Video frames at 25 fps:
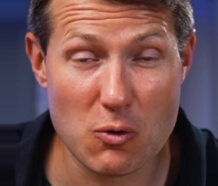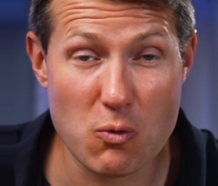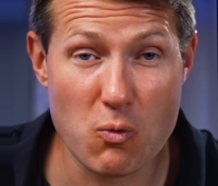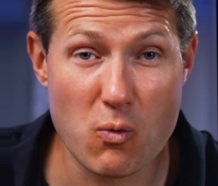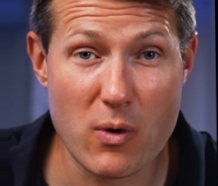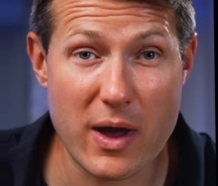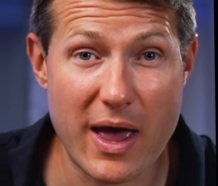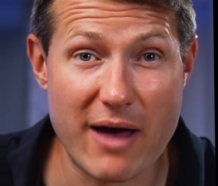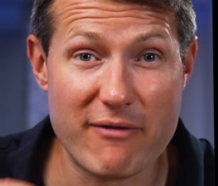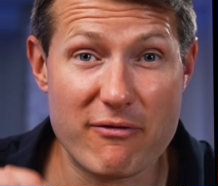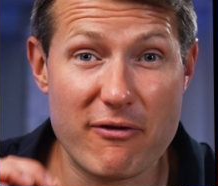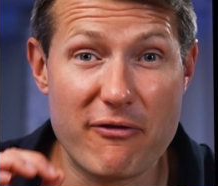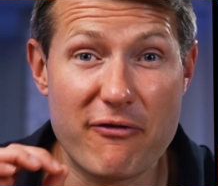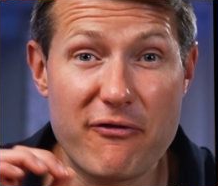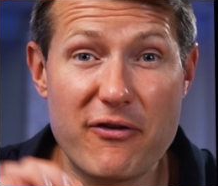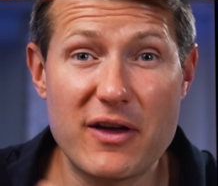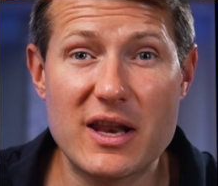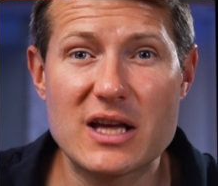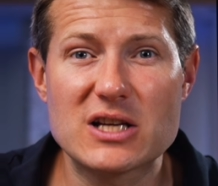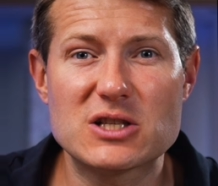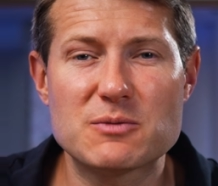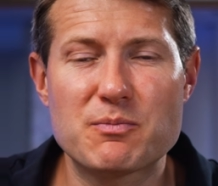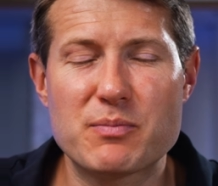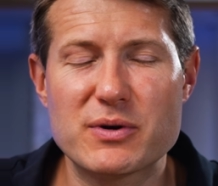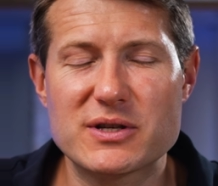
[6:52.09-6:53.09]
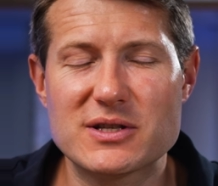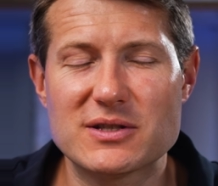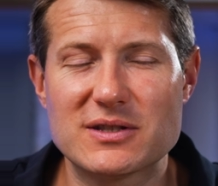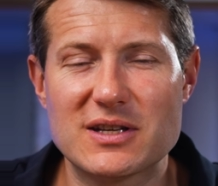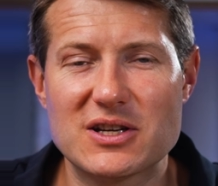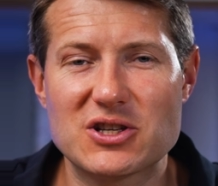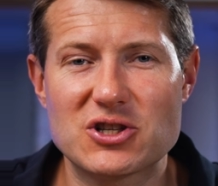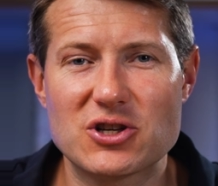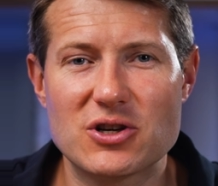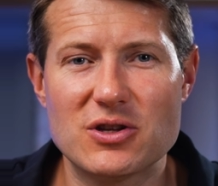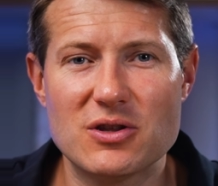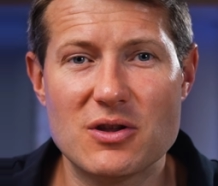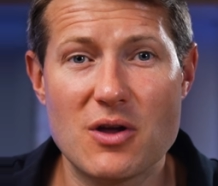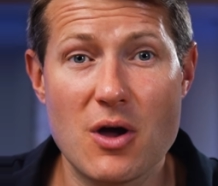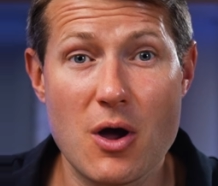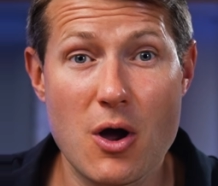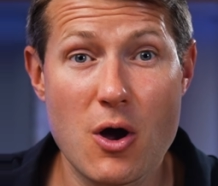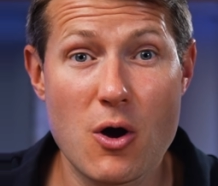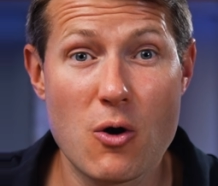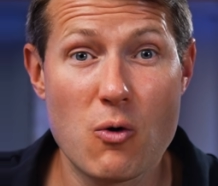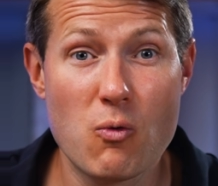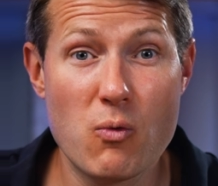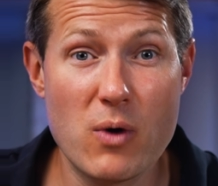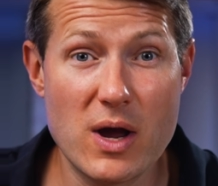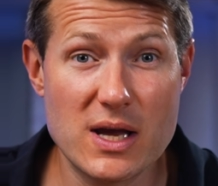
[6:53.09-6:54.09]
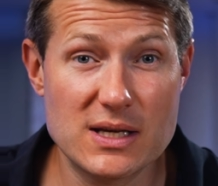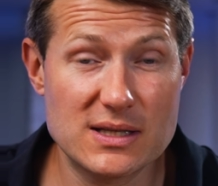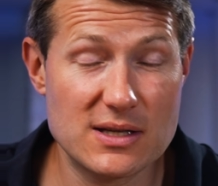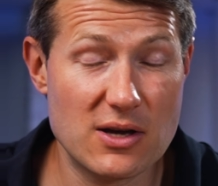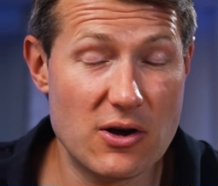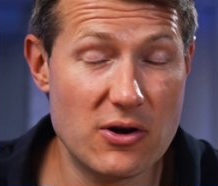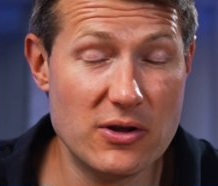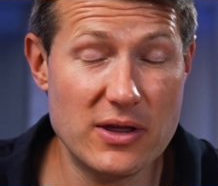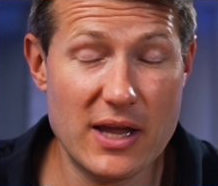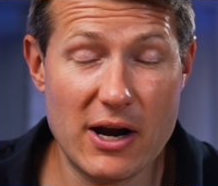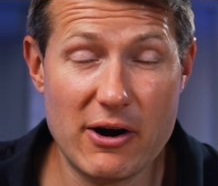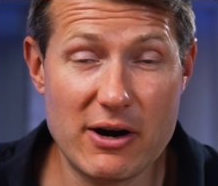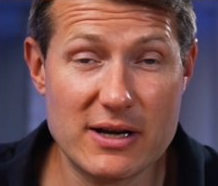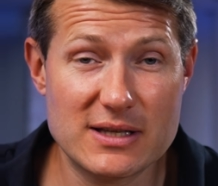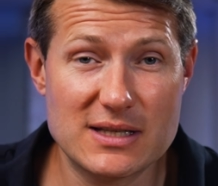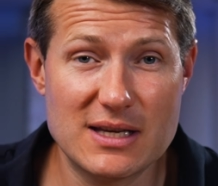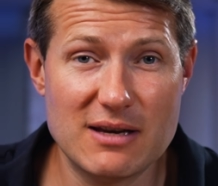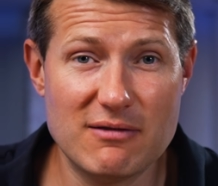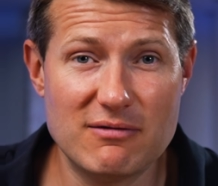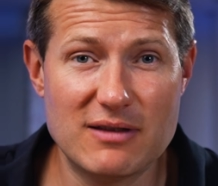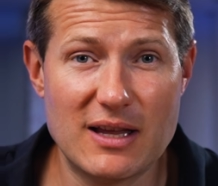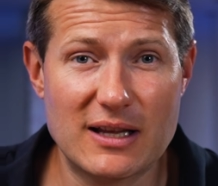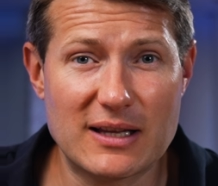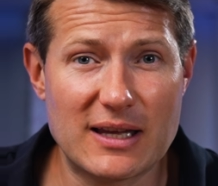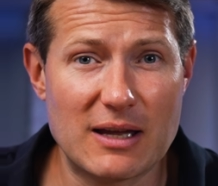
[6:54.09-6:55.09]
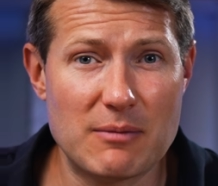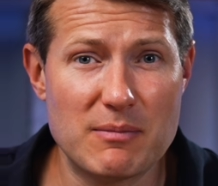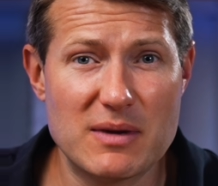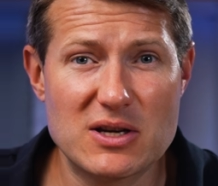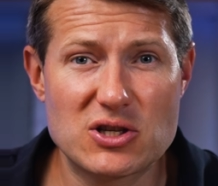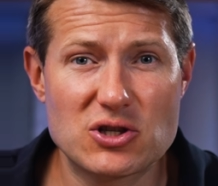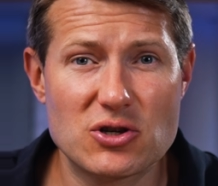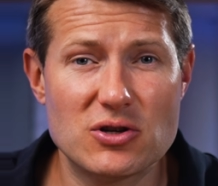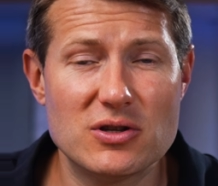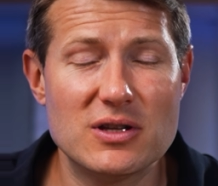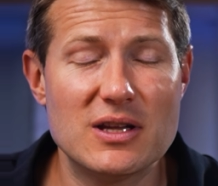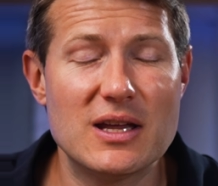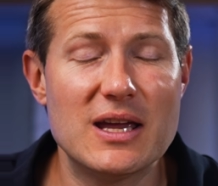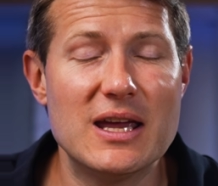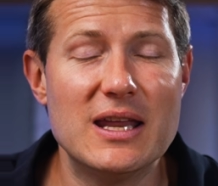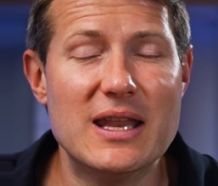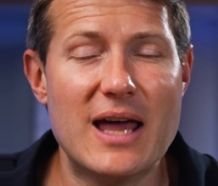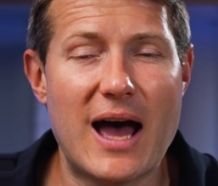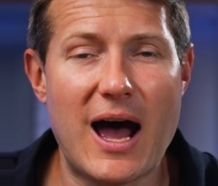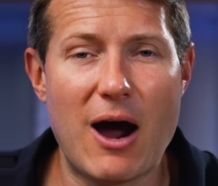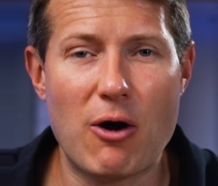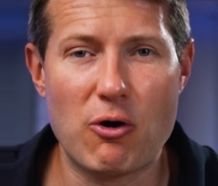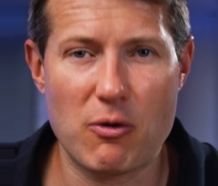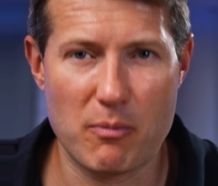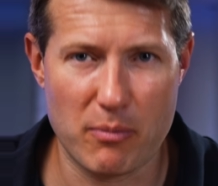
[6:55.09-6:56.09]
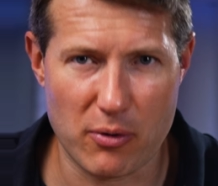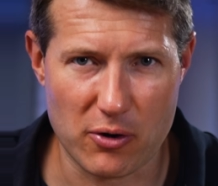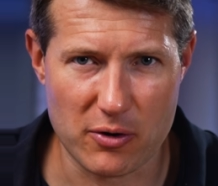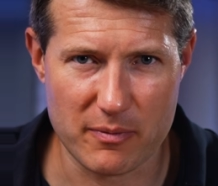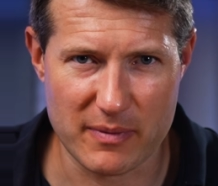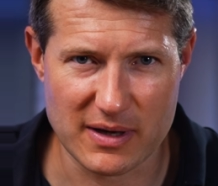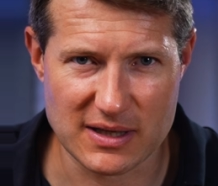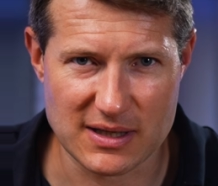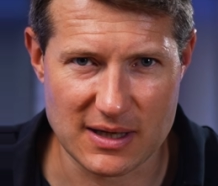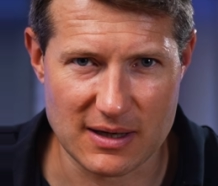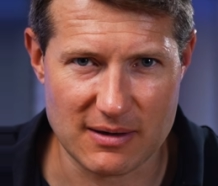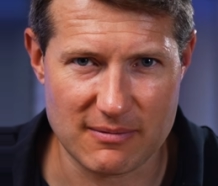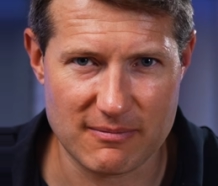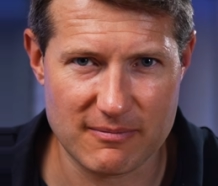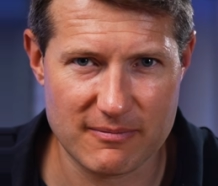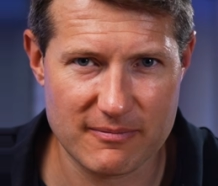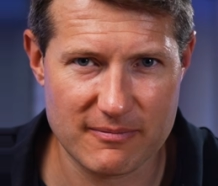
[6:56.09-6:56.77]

we have a finished presentation with a narrative that can be shown in our board meeting.